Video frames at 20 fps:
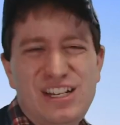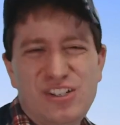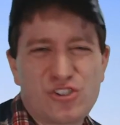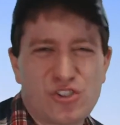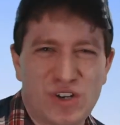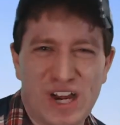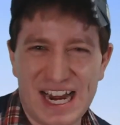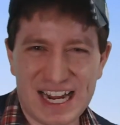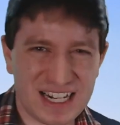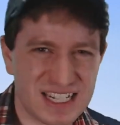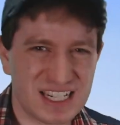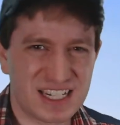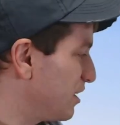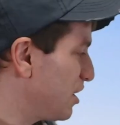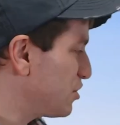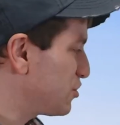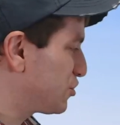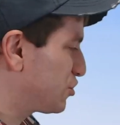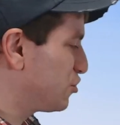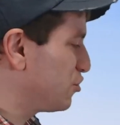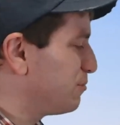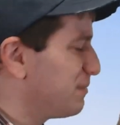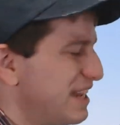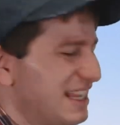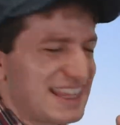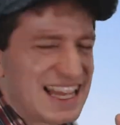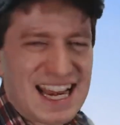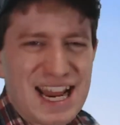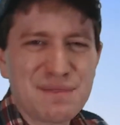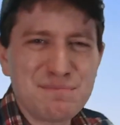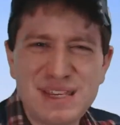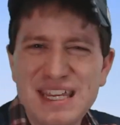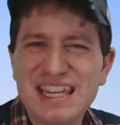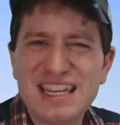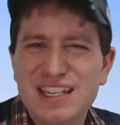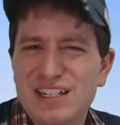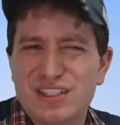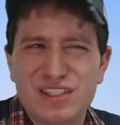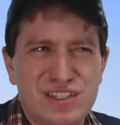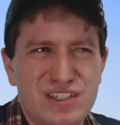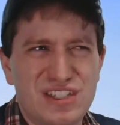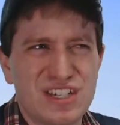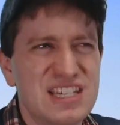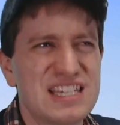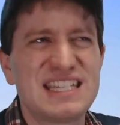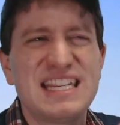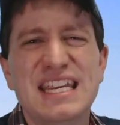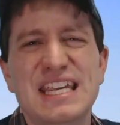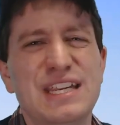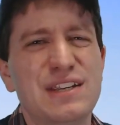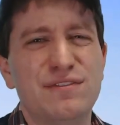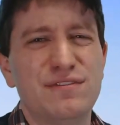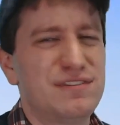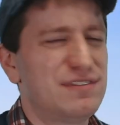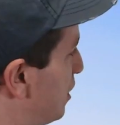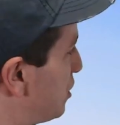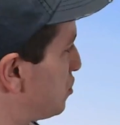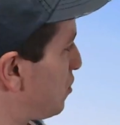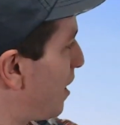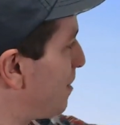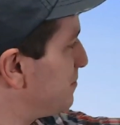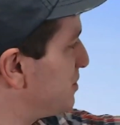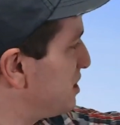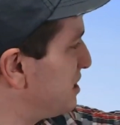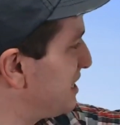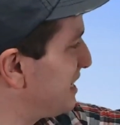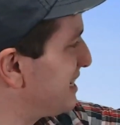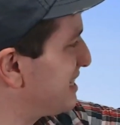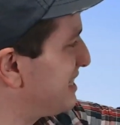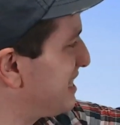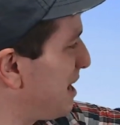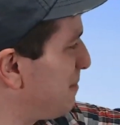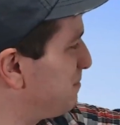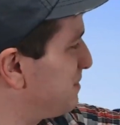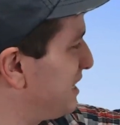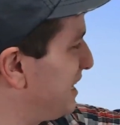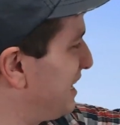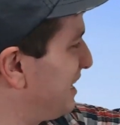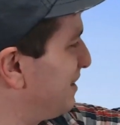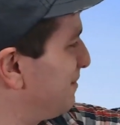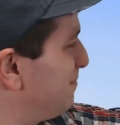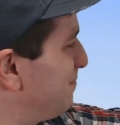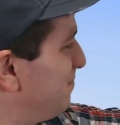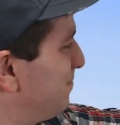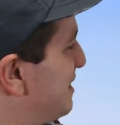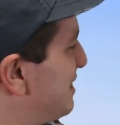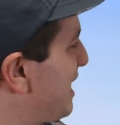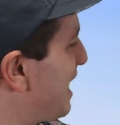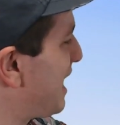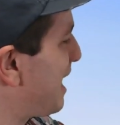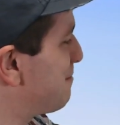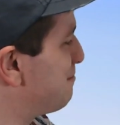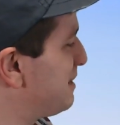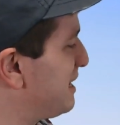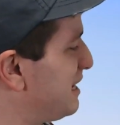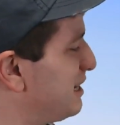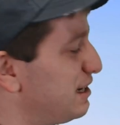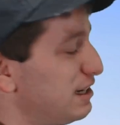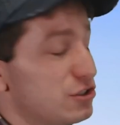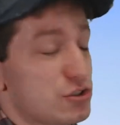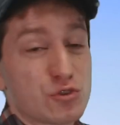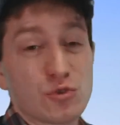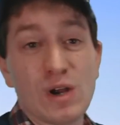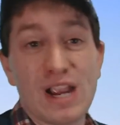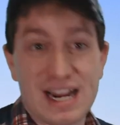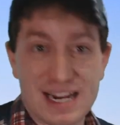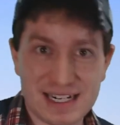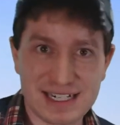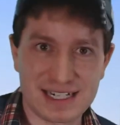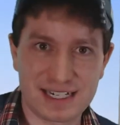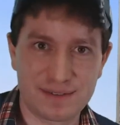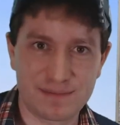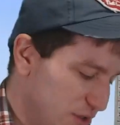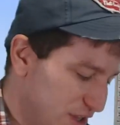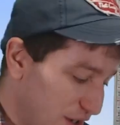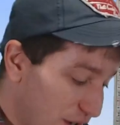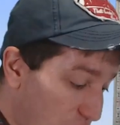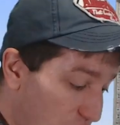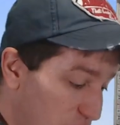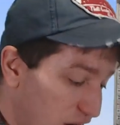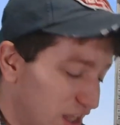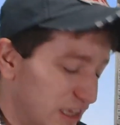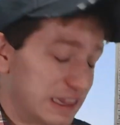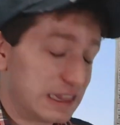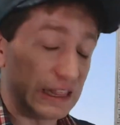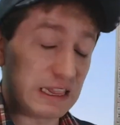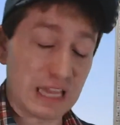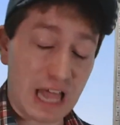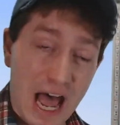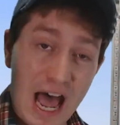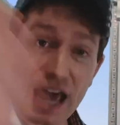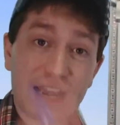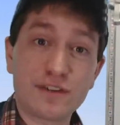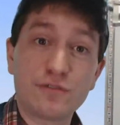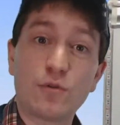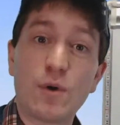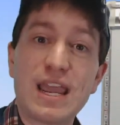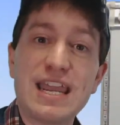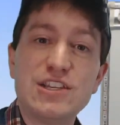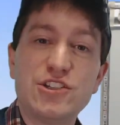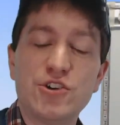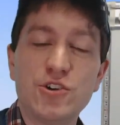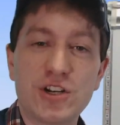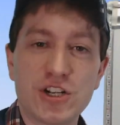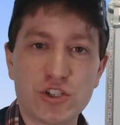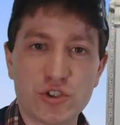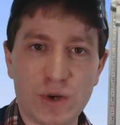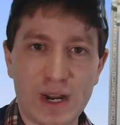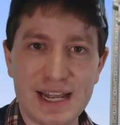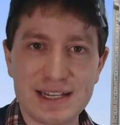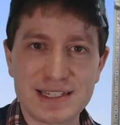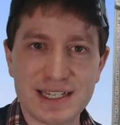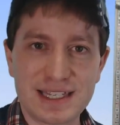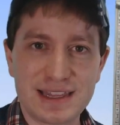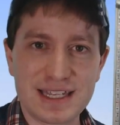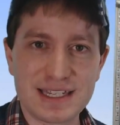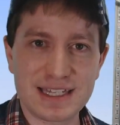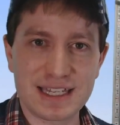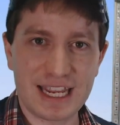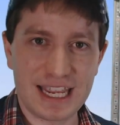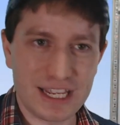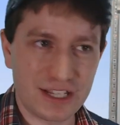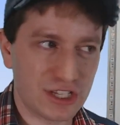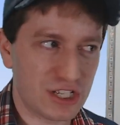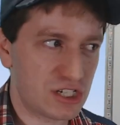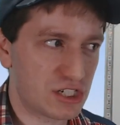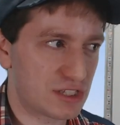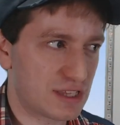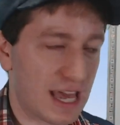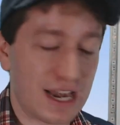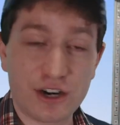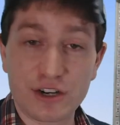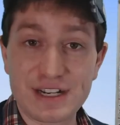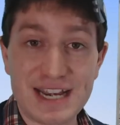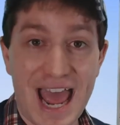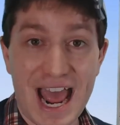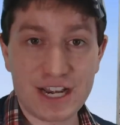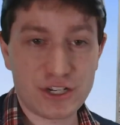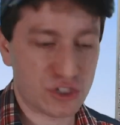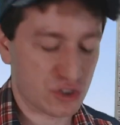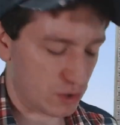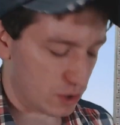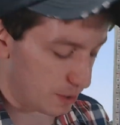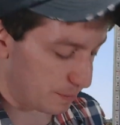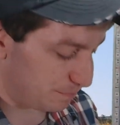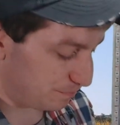tricked, assuming that I'm being deceived. So I'm just accepting that I'm being tricked. There are a lot of ways you can translate this in English that are natural.